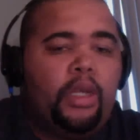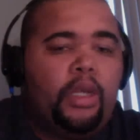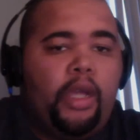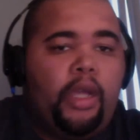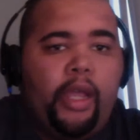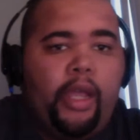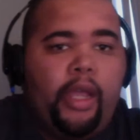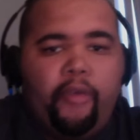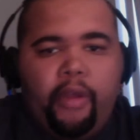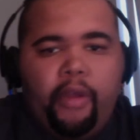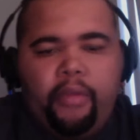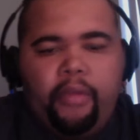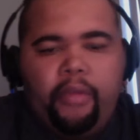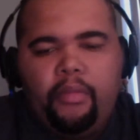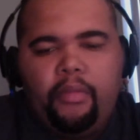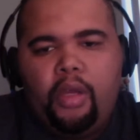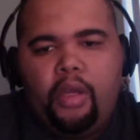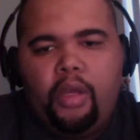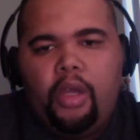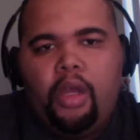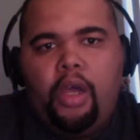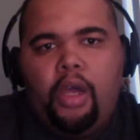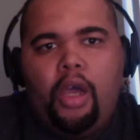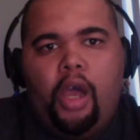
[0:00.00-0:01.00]
I agree.
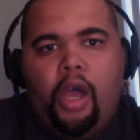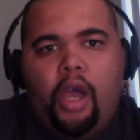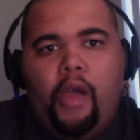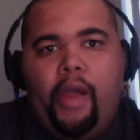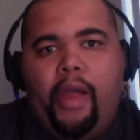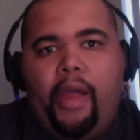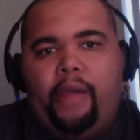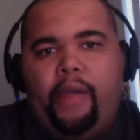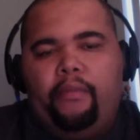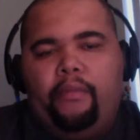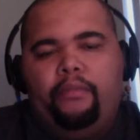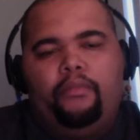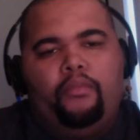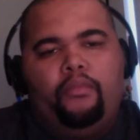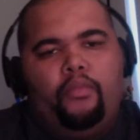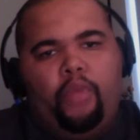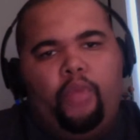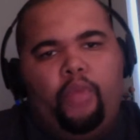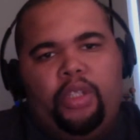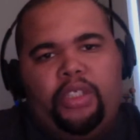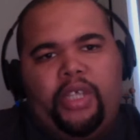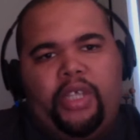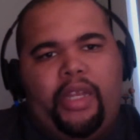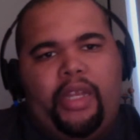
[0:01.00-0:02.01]
All right.
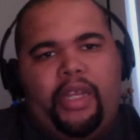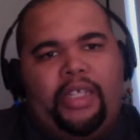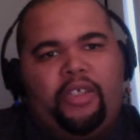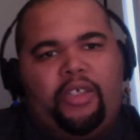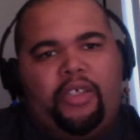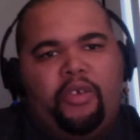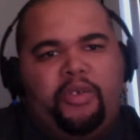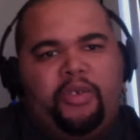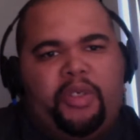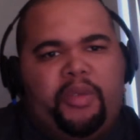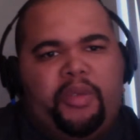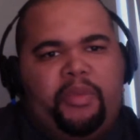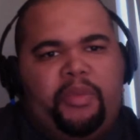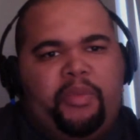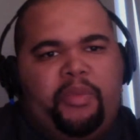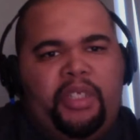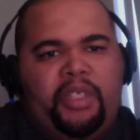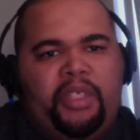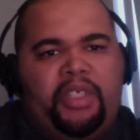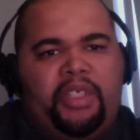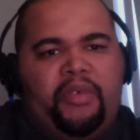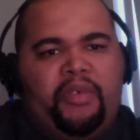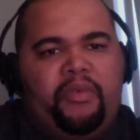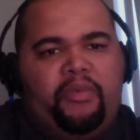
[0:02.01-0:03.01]
Once again, that's our
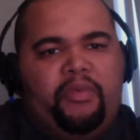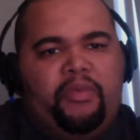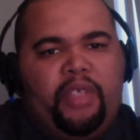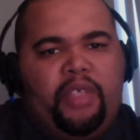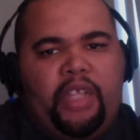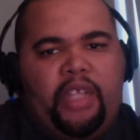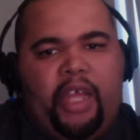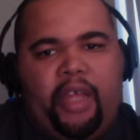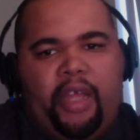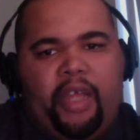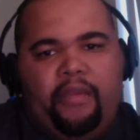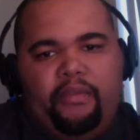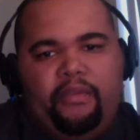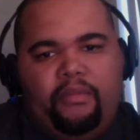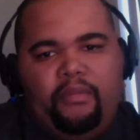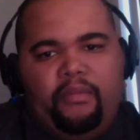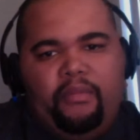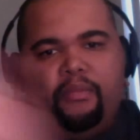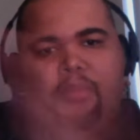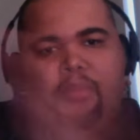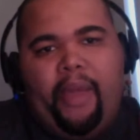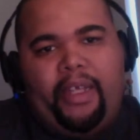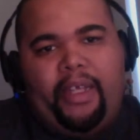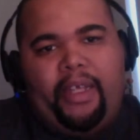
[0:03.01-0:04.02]
Speaking TV today.
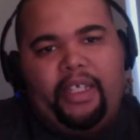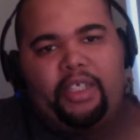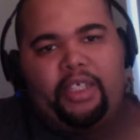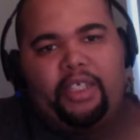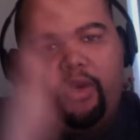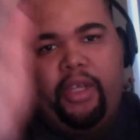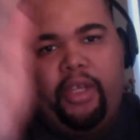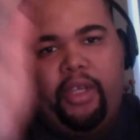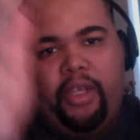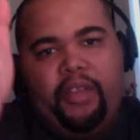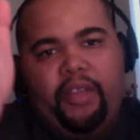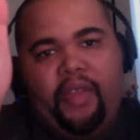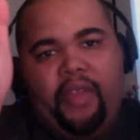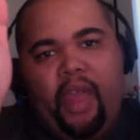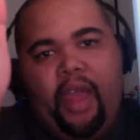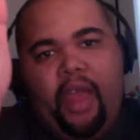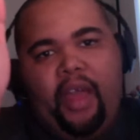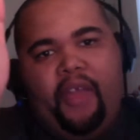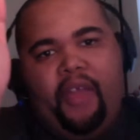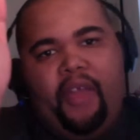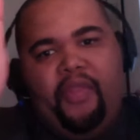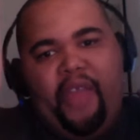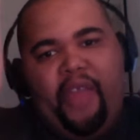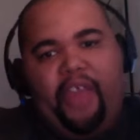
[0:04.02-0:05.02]
Mike the Squid,
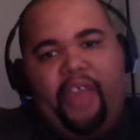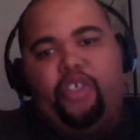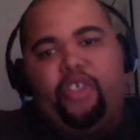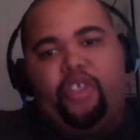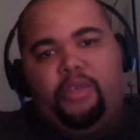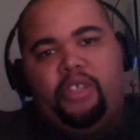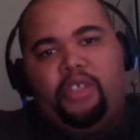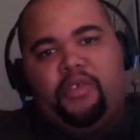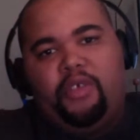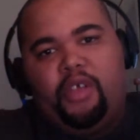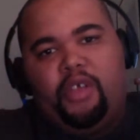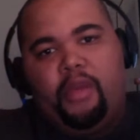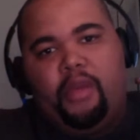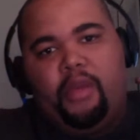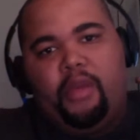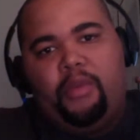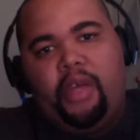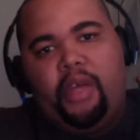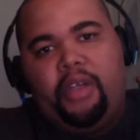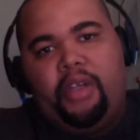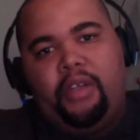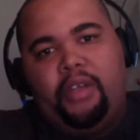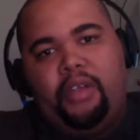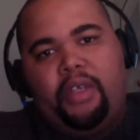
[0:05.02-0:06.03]
thank you so much for coming
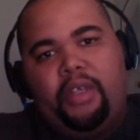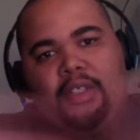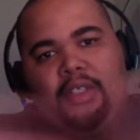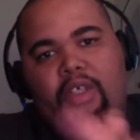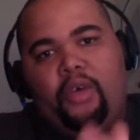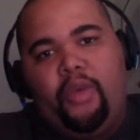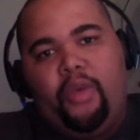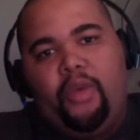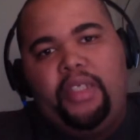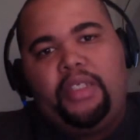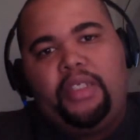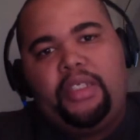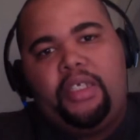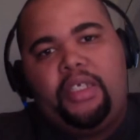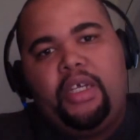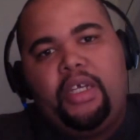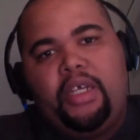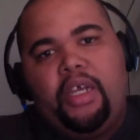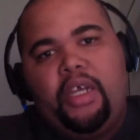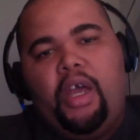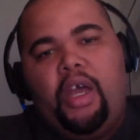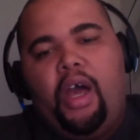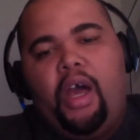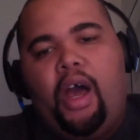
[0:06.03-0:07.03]
on, as always.
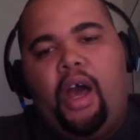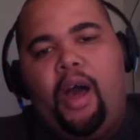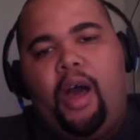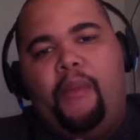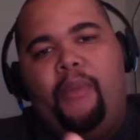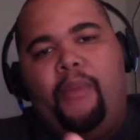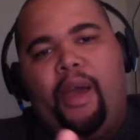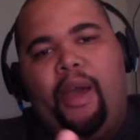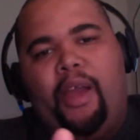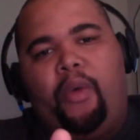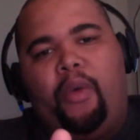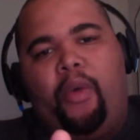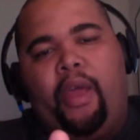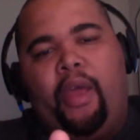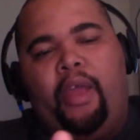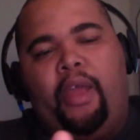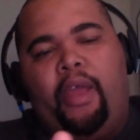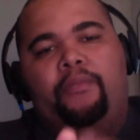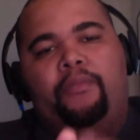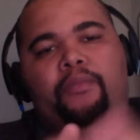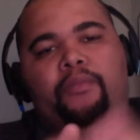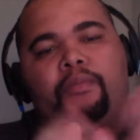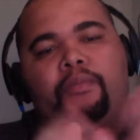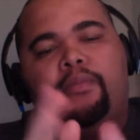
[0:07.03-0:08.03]
By the
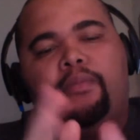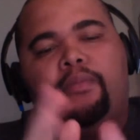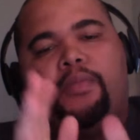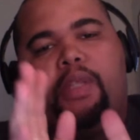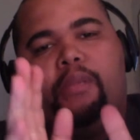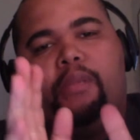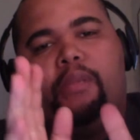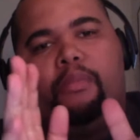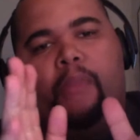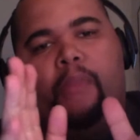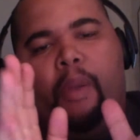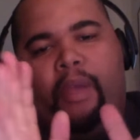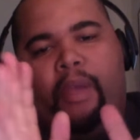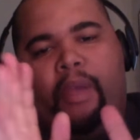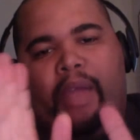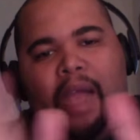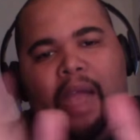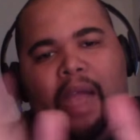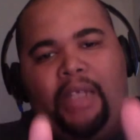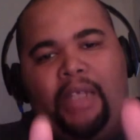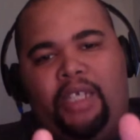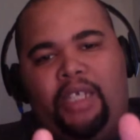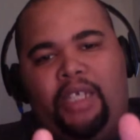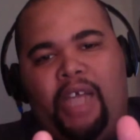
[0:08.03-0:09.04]
way,
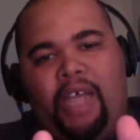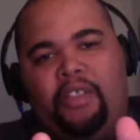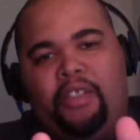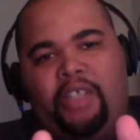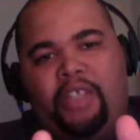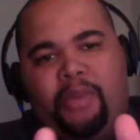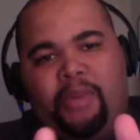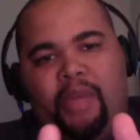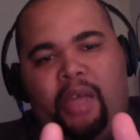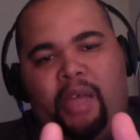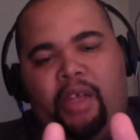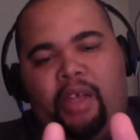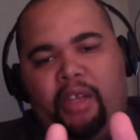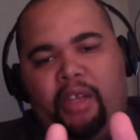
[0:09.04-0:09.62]
guys, look out. Check me out on